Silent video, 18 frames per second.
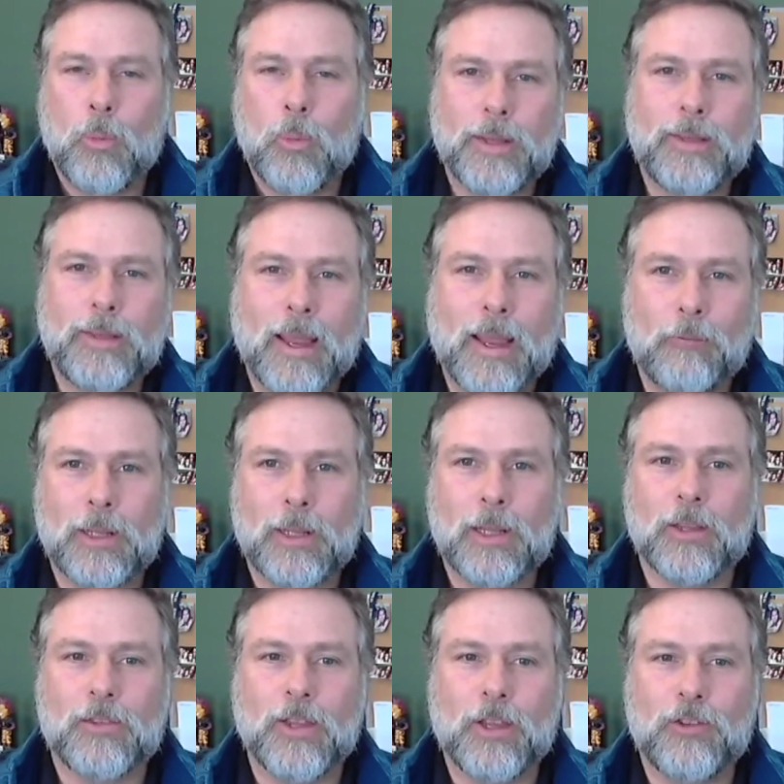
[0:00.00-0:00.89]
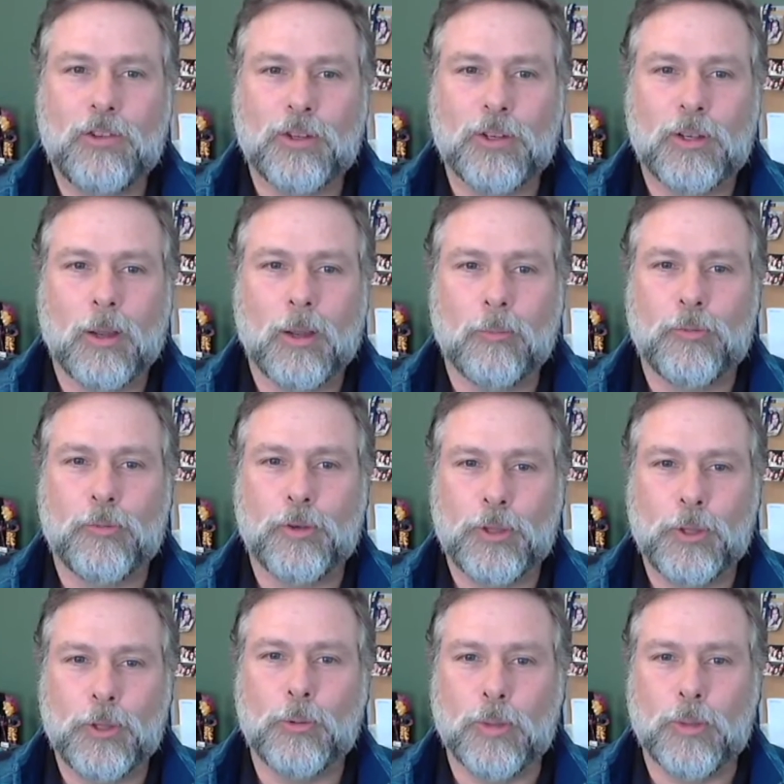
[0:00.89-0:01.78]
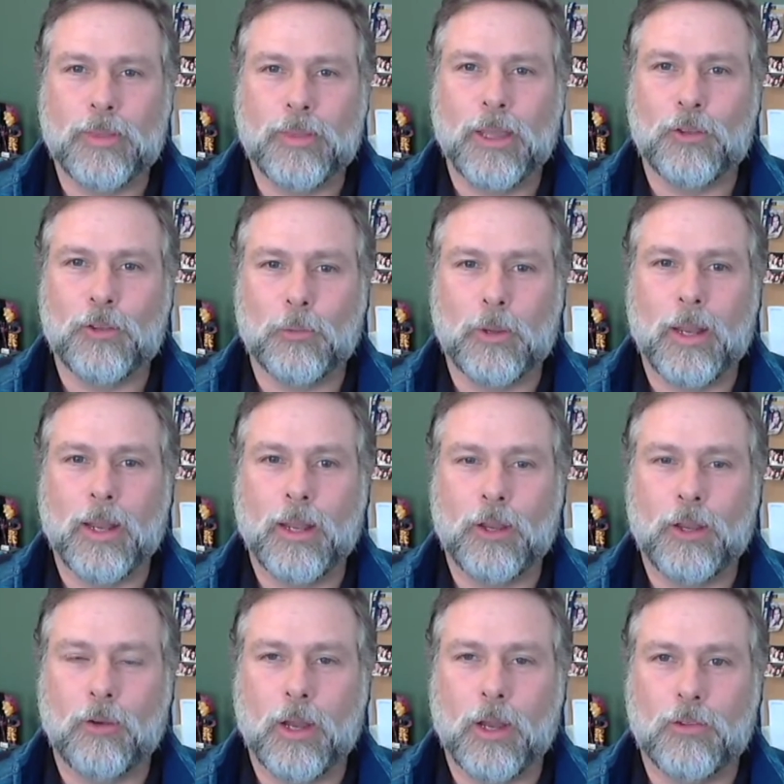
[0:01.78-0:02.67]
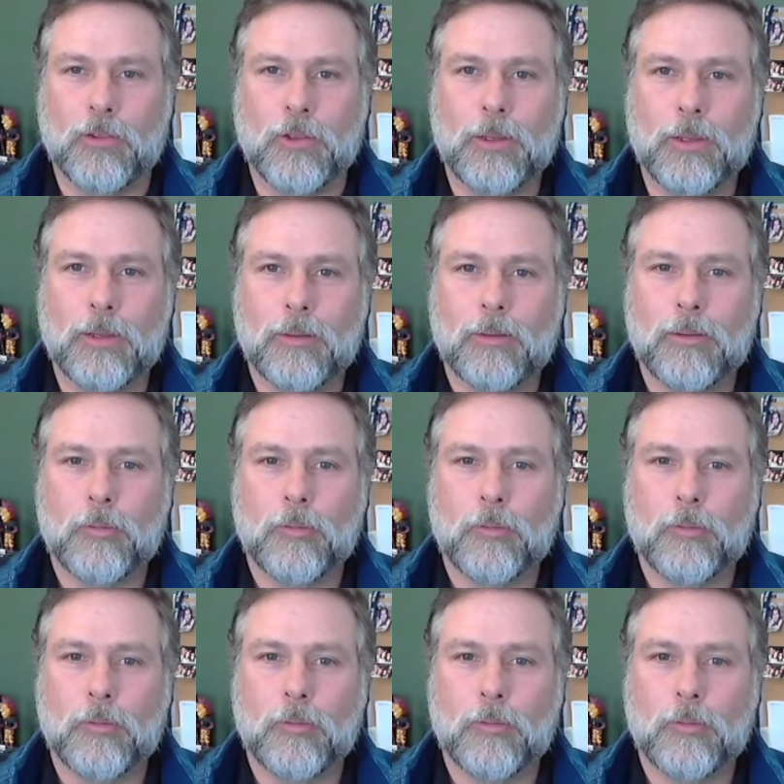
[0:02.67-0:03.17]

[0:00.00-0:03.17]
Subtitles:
When did that realization come for you that things were getting crazy?